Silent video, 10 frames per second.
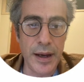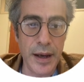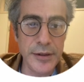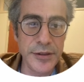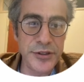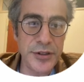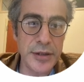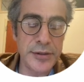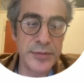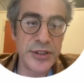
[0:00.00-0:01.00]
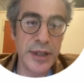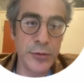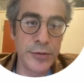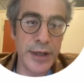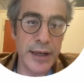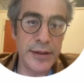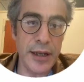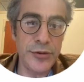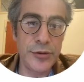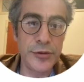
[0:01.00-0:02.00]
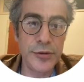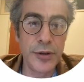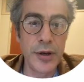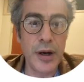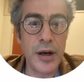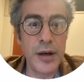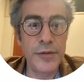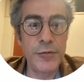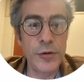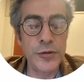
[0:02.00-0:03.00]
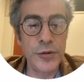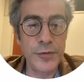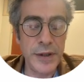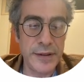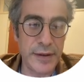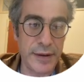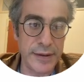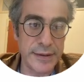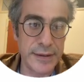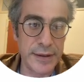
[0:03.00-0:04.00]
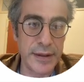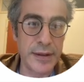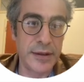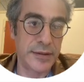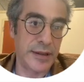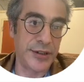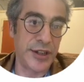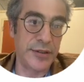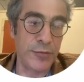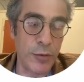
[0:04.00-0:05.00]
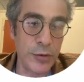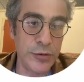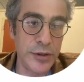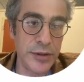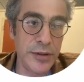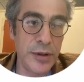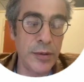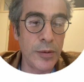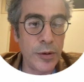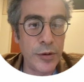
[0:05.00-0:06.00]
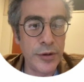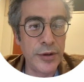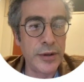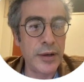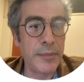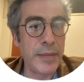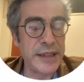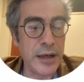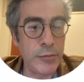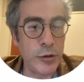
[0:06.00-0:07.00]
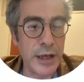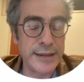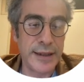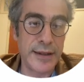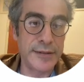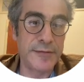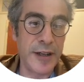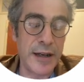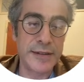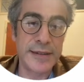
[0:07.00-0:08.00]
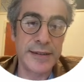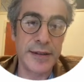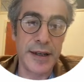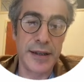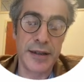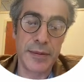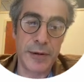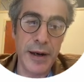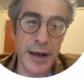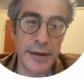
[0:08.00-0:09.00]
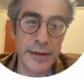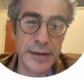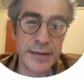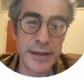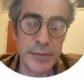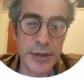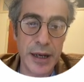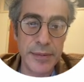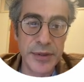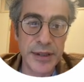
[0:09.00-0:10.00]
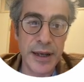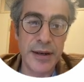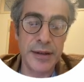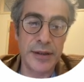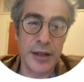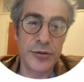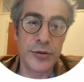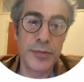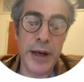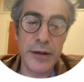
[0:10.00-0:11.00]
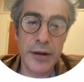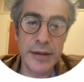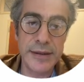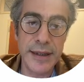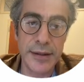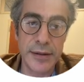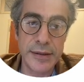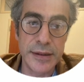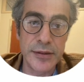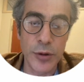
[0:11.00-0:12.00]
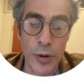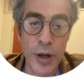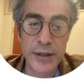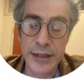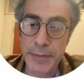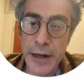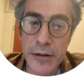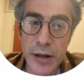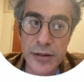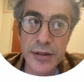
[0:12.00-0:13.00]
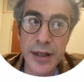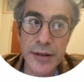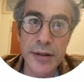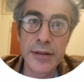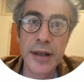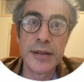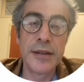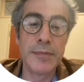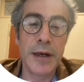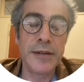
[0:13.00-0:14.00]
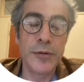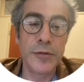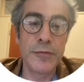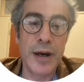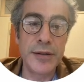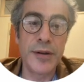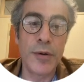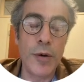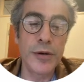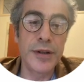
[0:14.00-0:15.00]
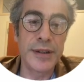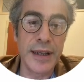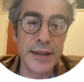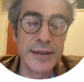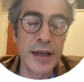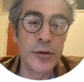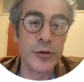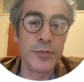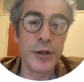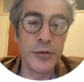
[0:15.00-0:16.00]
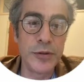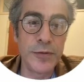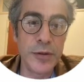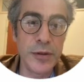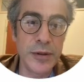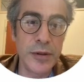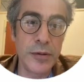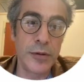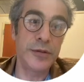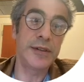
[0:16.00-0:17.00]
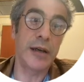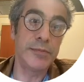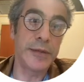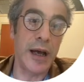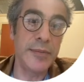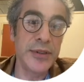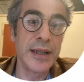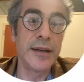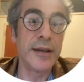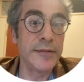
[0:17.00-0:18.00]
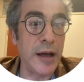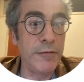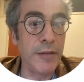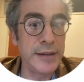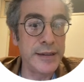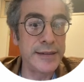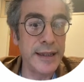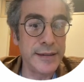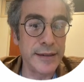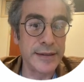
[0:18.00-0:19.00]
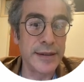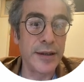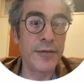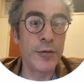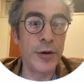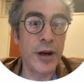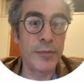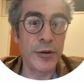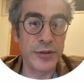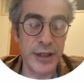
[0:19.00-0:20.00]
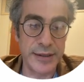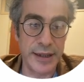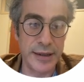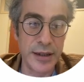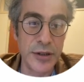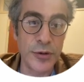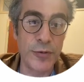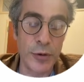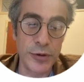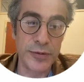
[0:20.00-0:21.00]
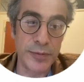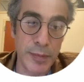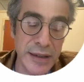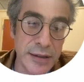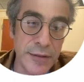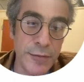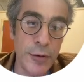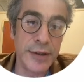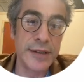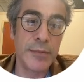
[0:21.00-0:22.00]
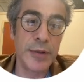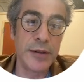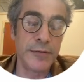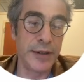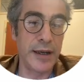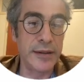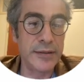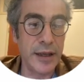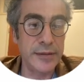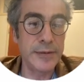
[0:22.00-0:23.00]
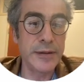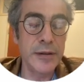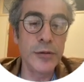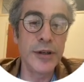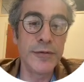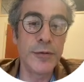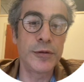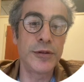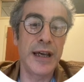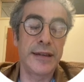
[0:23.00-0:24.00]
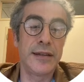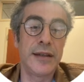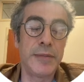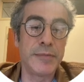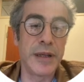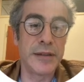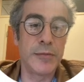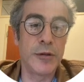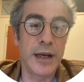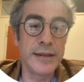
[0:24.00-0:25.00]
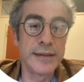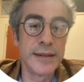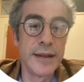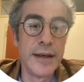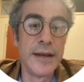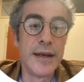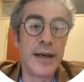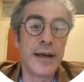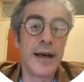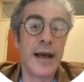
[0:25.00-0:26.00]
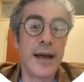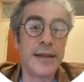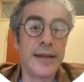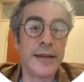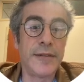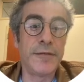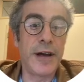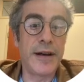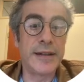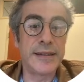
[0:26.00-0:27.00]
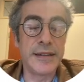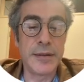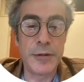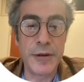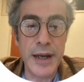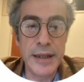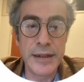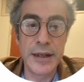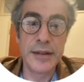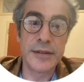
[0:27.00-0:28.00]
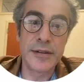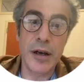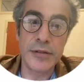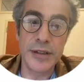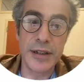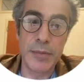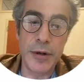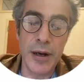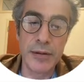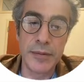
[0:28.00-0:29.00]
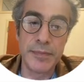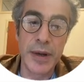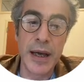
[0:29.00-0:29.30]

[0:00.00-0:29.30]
Hydrogen atoms not only attach to our focus of interest, such as water or metabolites that we are studying in the brain. Sometimes they are attached to the background signals. So this background signal, depending on where the organ is, could be useful or sometimes unwanted signals for our processing. So for the muscle, for example, we are desperately looking for to get the lipid metabolites, and whereas in the brain it is causing a problem.